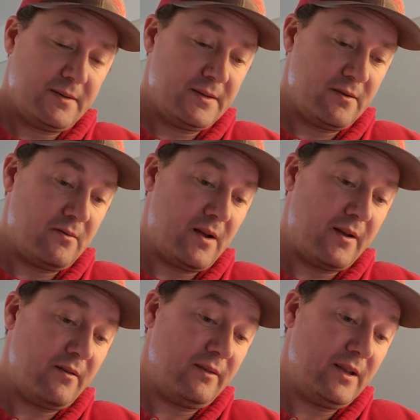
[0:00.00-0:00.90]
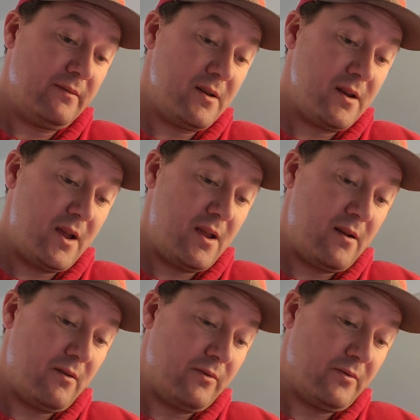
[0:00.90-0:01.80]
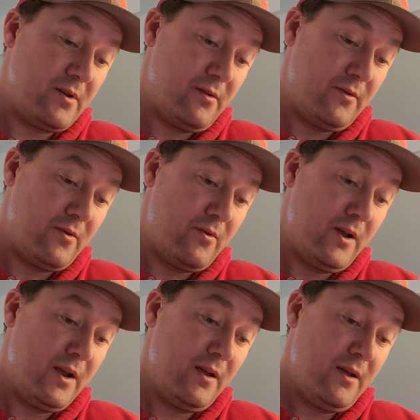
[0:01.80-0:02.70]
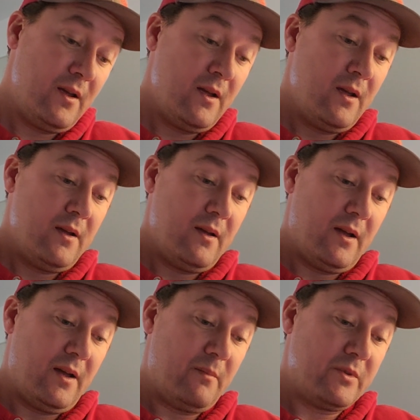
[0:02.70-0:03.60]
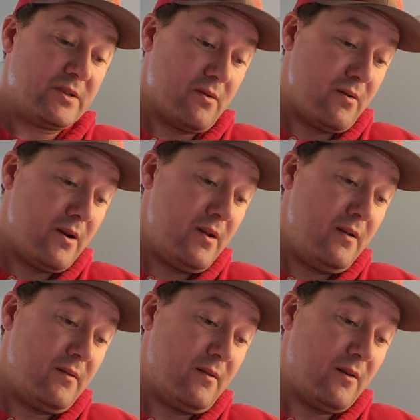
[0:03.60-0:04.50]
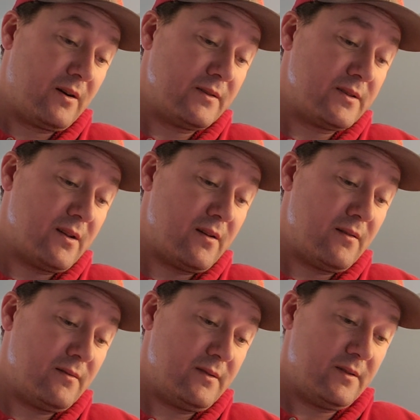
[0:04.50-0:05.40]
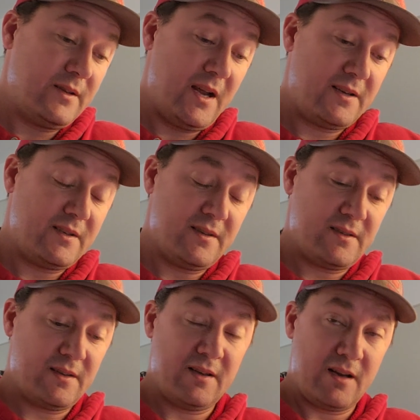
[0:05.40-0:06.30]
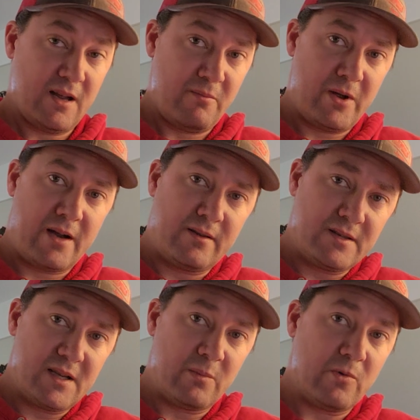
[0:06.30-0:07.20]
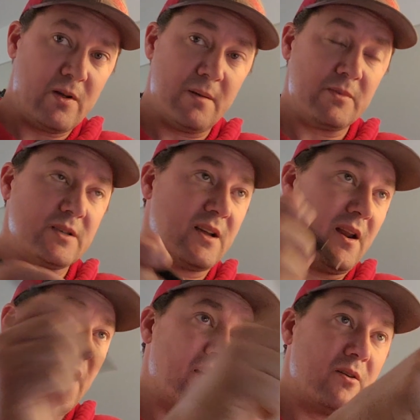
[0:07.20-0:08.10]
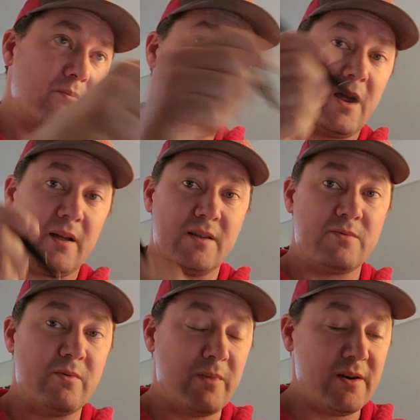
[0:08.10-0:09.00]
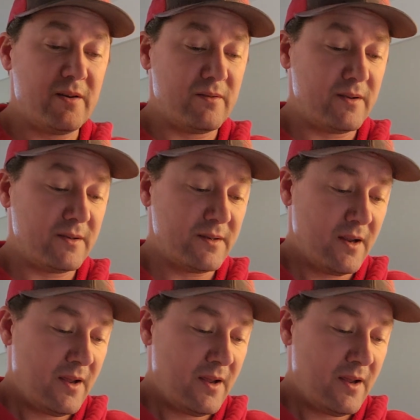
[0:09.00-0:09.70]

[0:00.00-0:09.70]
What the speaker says: So I leave Indiana, go through Illinois, Missouri, Arkansas, and Texas, and then come back the same way. I'm just kind of out and back. That's what my deal is.